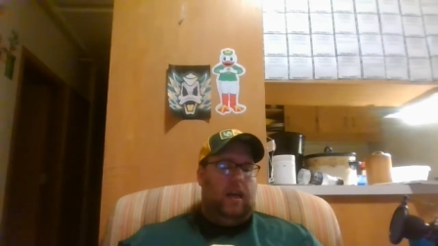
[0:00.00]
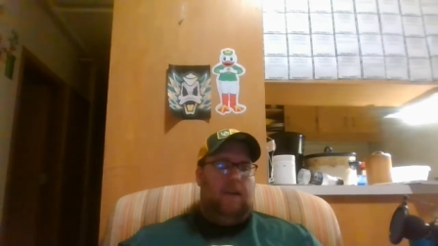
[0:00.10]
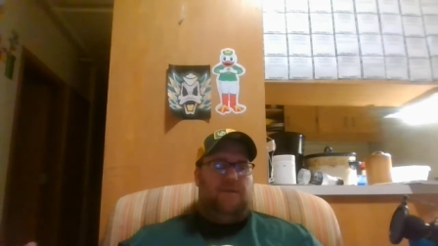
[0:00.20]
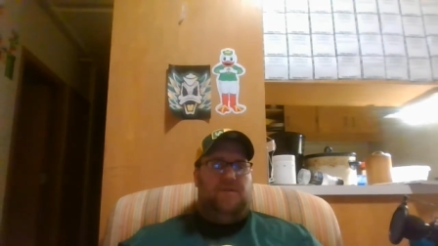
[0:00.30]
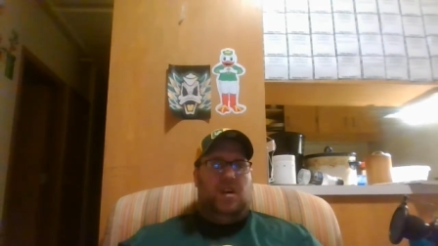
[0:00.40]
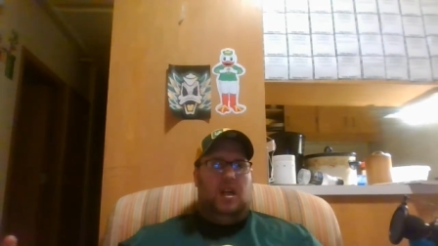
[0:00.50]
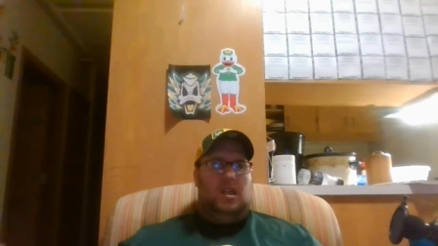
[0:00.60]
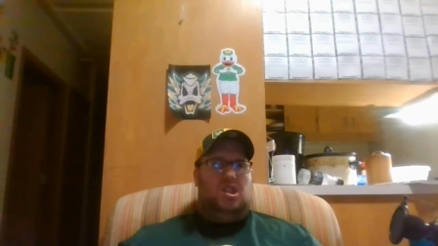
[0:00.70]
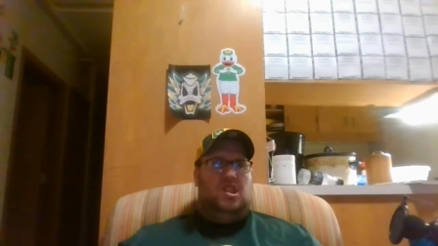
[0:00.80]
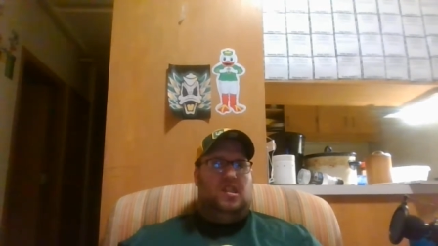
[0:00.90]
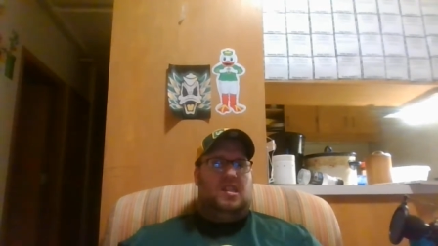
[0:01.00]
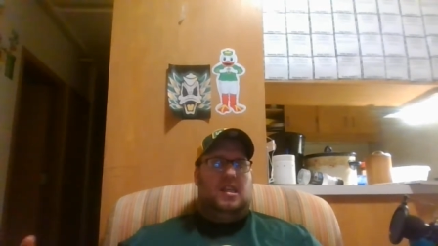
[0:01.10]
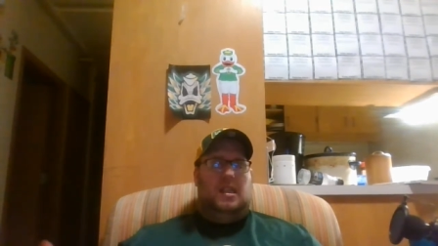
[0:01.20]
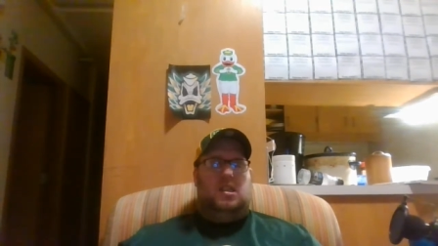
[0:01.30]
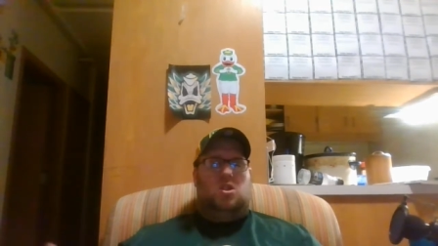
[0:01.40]
He finishes
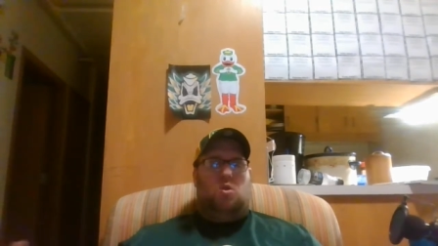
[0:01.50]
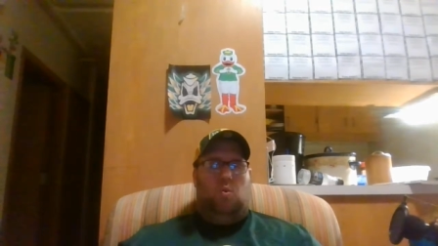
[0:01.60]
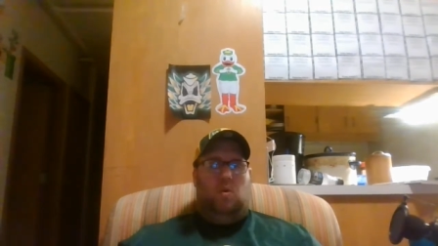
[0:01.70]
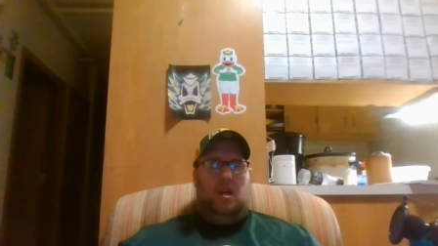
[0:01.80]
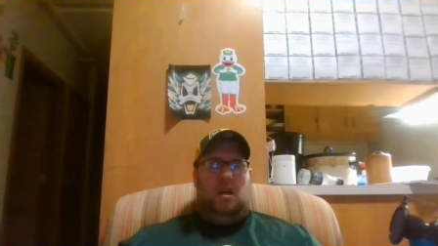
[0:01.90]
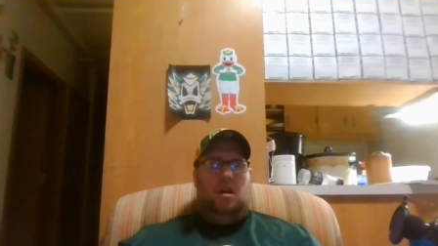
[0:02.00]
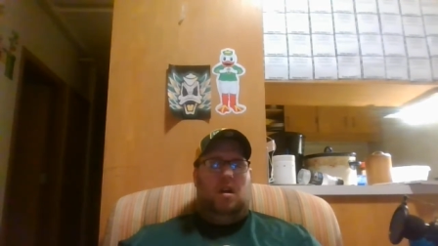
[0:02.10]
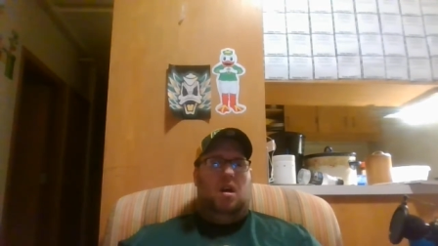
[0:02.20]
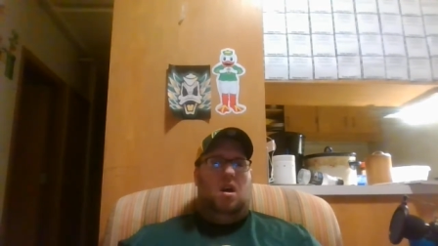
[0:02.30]
his career.